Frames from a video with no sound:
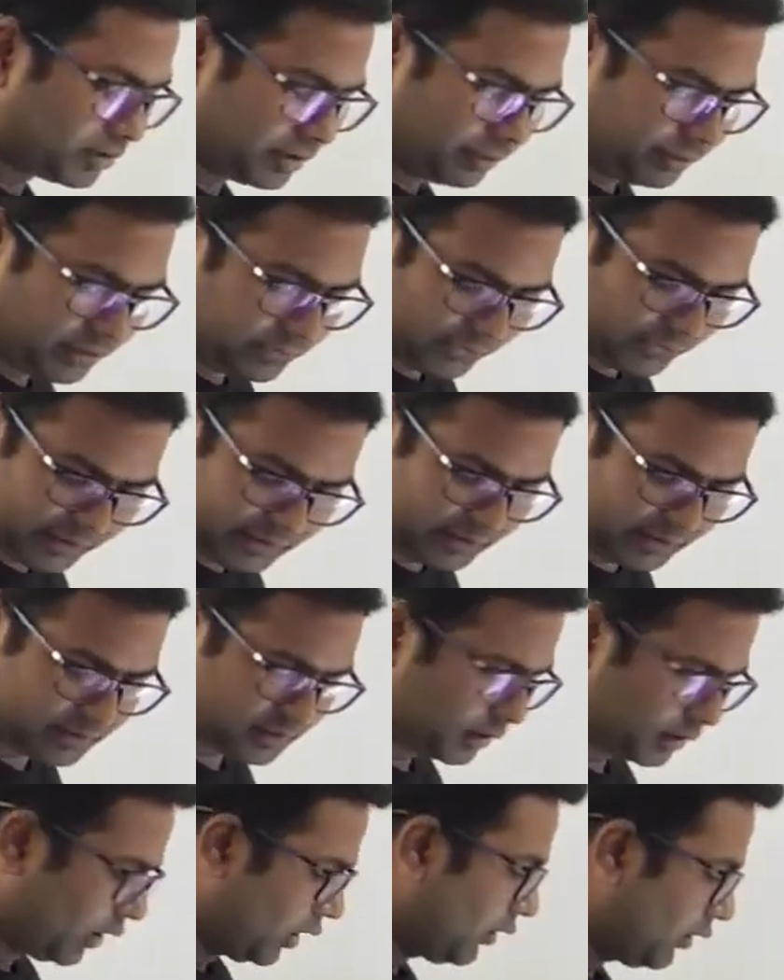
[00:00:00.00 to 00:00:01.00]
to simplify
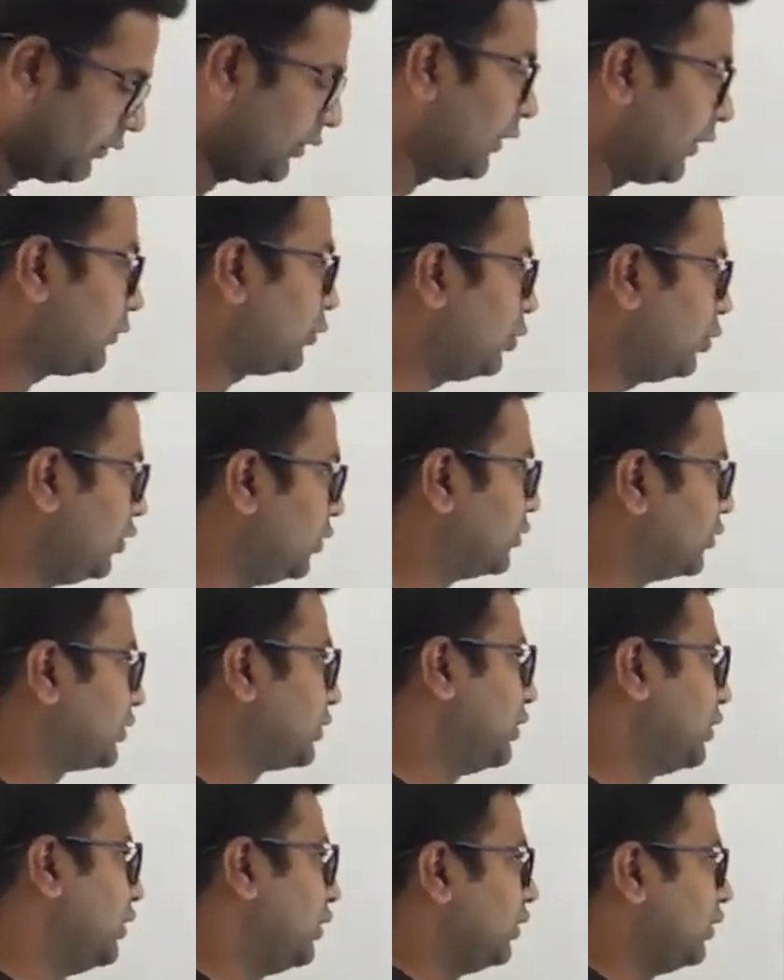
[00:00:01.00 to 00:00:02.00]
this, we have to use
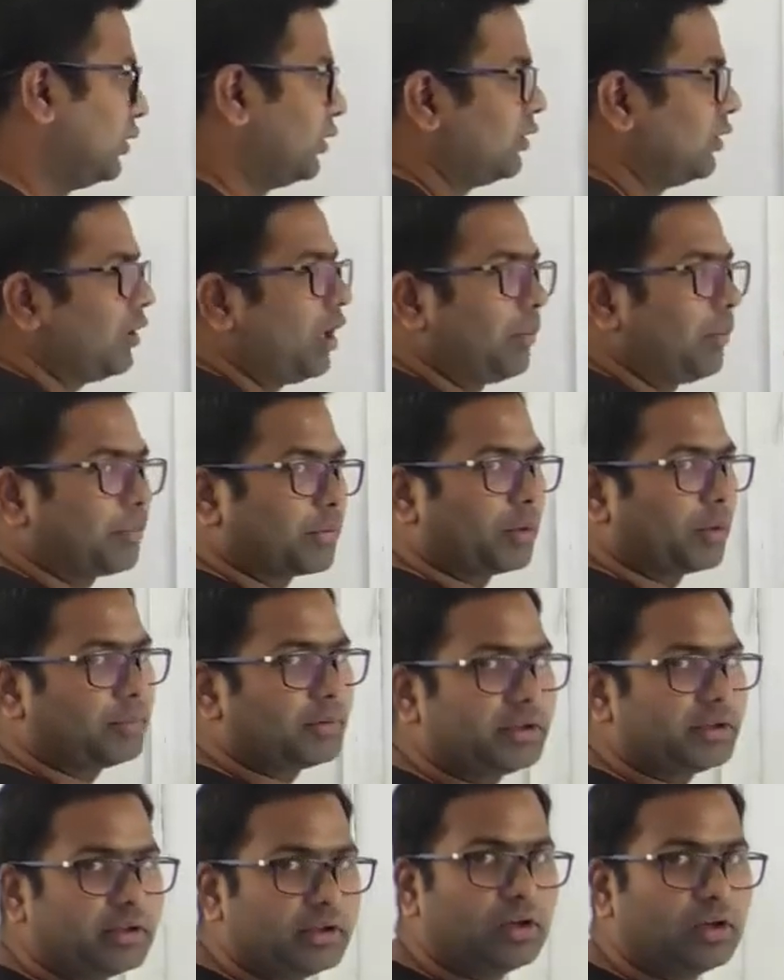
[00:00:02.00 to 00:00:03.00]
a
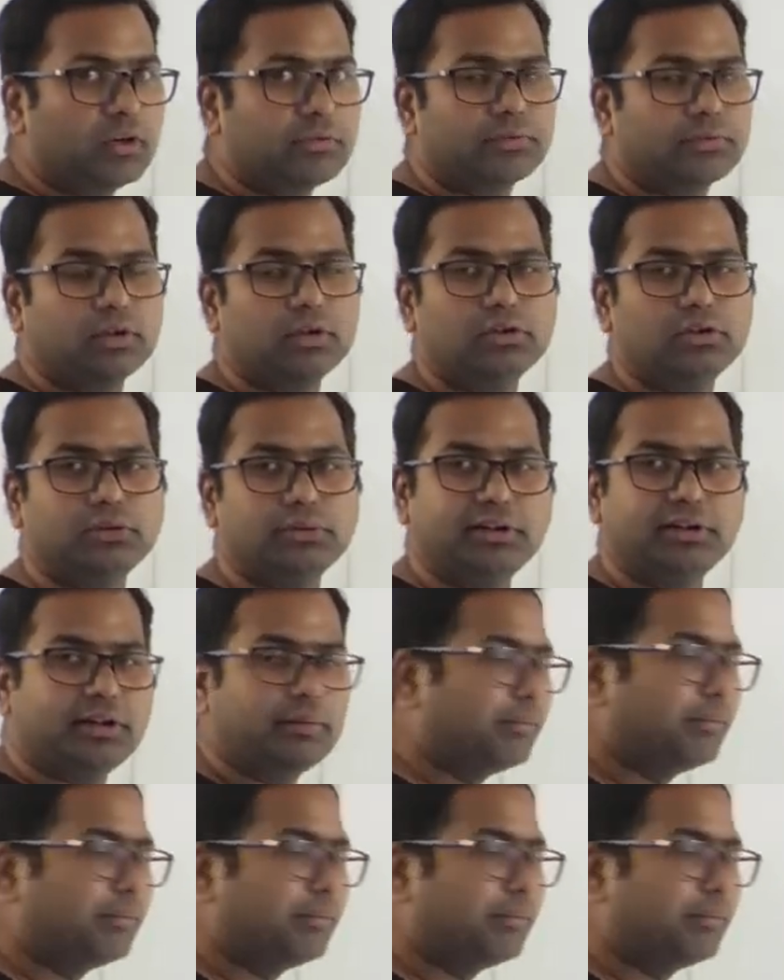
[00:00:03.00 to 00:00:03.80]
property of unit